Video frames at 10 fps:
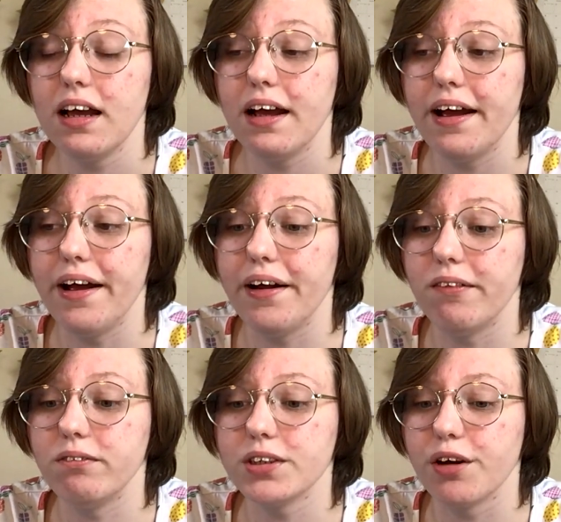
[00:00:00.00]

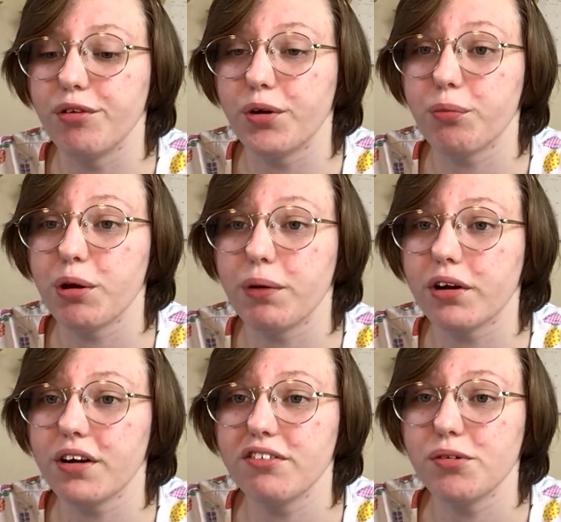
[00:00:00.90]
so if you want to play
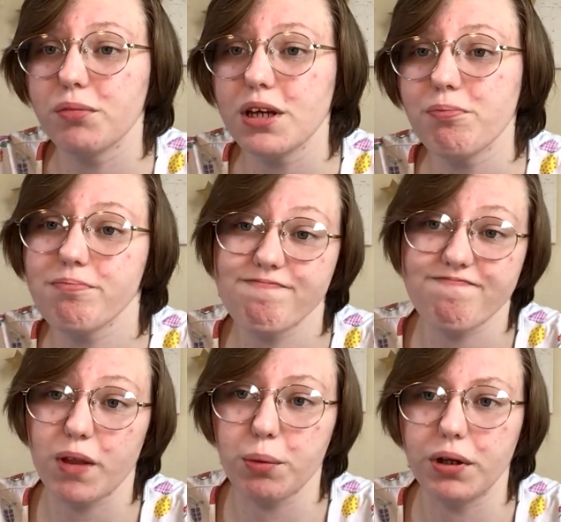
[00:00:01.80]
Minecraft with me,
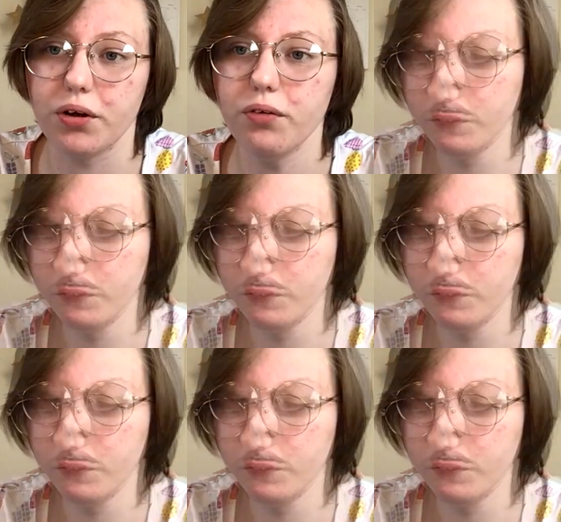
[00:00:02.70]
let me know.